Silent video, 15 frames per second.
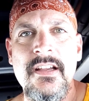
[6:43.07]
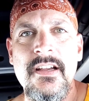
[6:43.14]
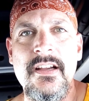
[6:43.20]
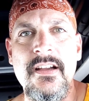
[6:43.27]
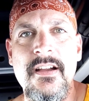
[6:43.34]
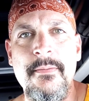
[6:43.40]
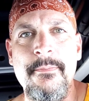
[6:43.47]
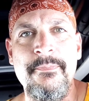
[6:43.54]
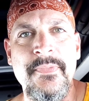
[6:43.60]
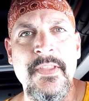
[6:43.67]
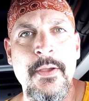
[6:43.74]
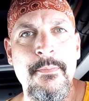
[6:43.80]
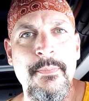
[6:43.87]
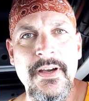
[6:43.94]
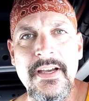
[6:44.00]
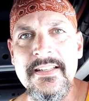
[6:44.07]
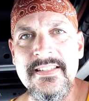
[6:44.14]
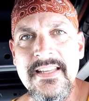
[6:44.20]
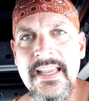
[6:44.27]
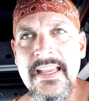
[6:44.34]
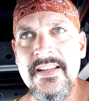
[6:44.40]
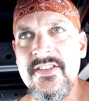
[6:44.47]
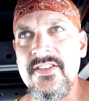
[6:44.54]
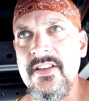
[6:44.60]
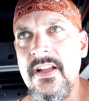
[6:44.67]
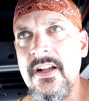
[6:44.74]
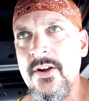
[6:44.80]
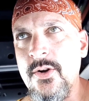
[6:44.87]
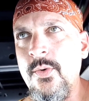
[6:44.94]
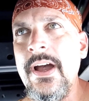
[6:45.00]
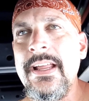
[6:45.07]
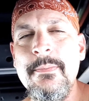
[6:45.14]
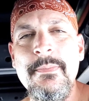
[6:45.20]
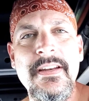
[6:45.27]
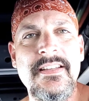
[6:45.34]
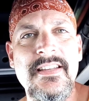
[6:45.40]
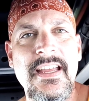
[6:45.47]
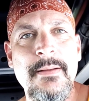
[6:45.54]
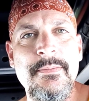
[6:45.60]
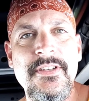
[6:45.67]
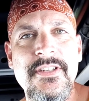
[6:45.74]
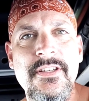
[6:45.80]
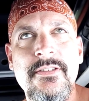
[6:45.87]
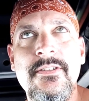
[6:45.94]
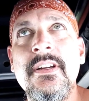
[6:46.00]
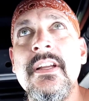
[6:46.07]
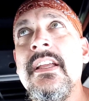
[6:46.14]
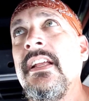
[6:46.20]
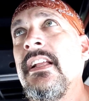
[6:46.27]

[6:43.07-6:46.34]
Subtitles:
but takes quite a bit of time to do.